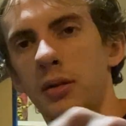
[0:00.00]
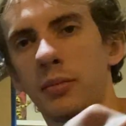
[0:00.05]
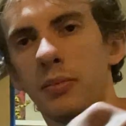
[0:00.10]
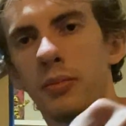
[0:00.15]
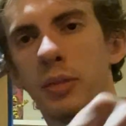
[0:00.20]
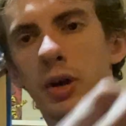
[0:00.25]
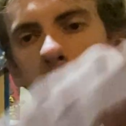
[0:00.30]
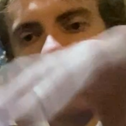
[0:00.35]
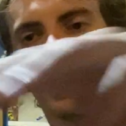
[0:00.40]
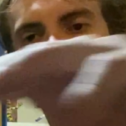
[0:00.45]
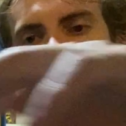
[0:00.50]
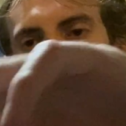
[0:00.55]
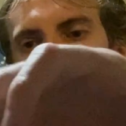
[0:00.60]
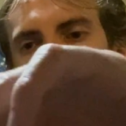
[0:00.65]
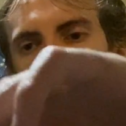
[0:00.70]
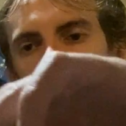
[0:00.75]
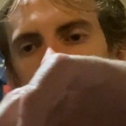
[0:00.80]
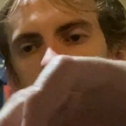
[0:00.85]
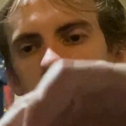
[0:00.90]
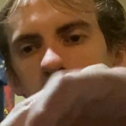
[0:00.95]
but also
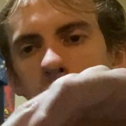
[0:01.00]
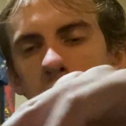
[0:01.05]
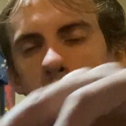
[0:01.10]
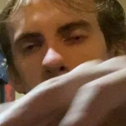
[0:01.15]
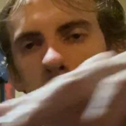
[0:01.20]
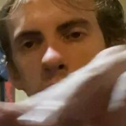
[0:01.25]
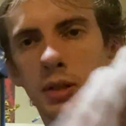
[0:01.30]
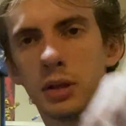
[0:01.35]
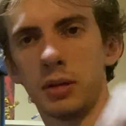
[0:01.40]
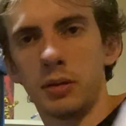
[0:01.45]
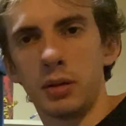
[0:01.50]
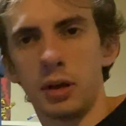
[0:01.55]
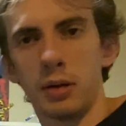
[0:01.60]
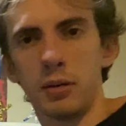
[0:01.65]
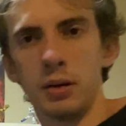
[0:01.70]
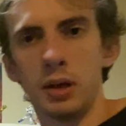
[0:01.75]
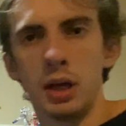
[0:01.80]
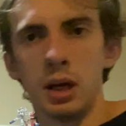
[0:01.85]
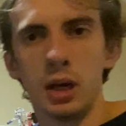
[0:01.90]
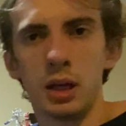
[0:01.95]
doesn't fit at the same
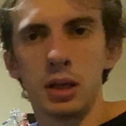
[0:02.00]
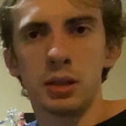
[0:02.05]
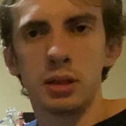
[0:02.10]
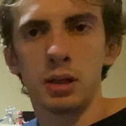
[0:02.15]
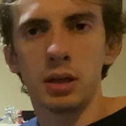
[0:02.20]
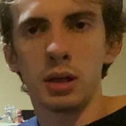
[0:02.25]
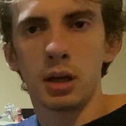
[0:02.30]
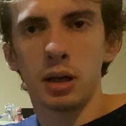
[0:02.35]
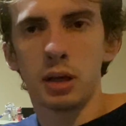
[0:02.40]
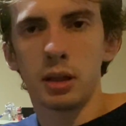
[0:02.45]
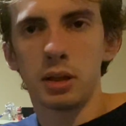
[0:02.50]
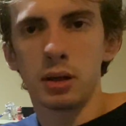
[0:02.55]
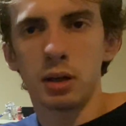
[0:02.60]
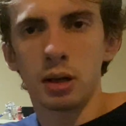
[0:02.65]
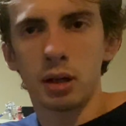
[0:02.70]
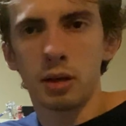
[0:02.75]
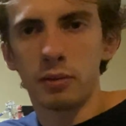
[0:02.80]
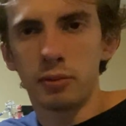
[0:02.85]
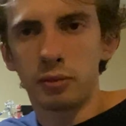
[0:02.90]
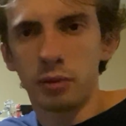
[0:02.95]
time. So here, you
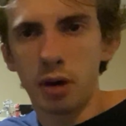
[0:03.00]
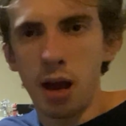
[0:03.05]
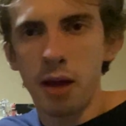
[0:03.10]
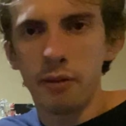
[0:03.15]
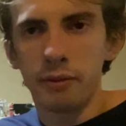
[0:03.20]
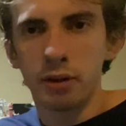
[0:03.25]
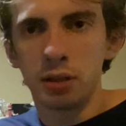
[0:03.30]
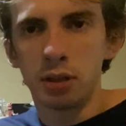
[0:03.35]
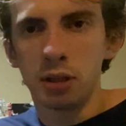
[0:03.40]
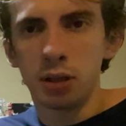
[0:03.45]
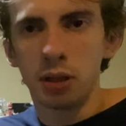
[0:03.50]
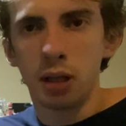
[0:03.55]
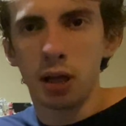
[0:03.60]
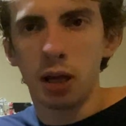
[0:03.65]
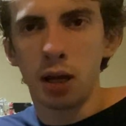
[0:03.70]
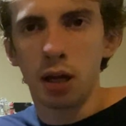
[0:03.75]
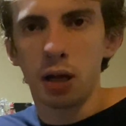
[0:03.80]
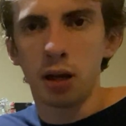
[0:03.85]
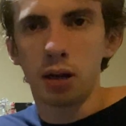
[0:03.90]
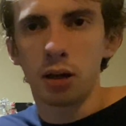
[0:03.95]
got Ravage in
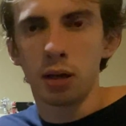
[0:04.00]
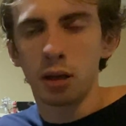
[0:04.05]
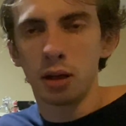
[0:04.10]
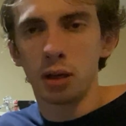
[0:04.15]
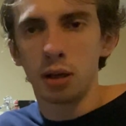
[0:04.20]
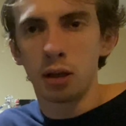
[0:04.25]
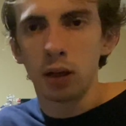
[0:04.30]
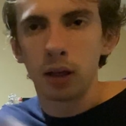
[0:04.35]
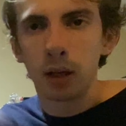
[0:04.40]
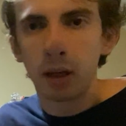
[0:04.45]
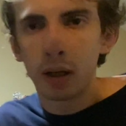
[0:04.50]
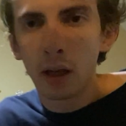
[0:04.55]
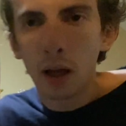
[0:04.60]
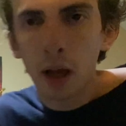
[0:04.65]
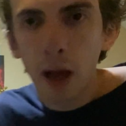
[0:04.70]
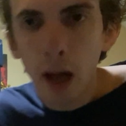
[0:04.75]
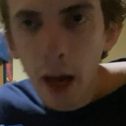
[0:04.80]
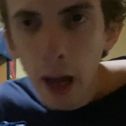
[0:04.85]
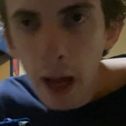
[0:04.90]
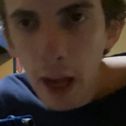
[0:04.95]
there.
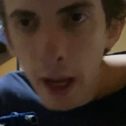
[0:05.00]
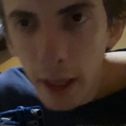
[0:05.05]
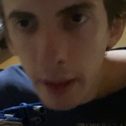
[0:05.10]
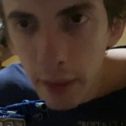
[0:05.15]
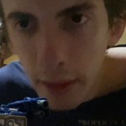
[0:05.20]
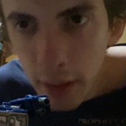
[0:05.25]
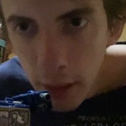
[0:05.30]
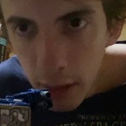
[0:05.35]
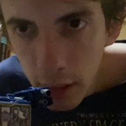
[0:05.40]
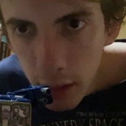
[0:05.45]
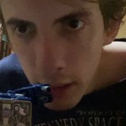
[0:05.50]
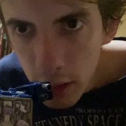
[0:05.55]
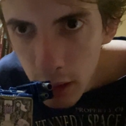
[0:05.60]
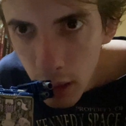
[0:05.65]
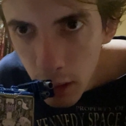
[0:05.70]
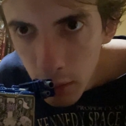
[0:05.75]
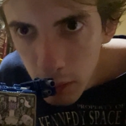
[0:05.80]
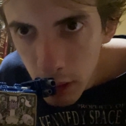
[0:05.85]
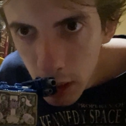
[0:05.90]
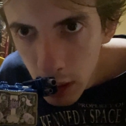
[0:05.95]
I think he's
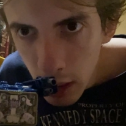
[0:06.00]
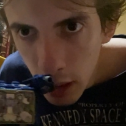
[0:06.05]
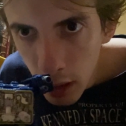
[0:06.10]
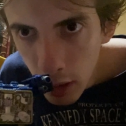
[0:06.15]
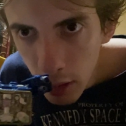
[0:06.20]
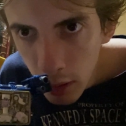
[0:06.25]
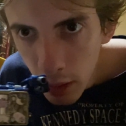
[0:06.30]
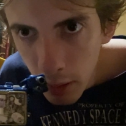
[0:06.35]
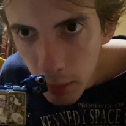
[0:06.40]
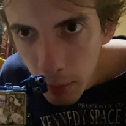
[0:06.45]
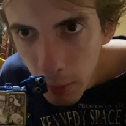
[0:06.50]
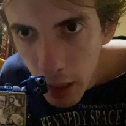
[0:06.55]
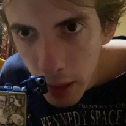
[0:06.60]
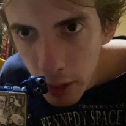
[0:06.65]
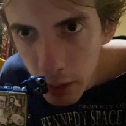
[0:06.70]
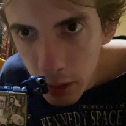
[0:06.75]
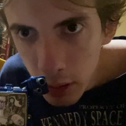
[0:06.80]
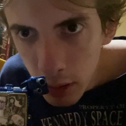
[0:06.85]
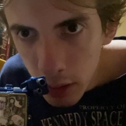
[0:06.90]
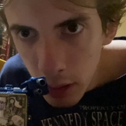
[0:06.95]
upside down. I'm not
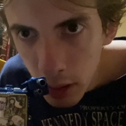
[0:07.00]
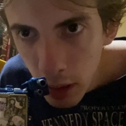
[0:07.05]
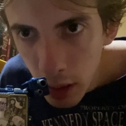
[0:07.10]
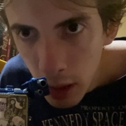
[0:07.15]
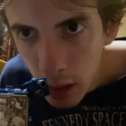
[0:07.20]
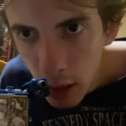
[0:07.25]
certain.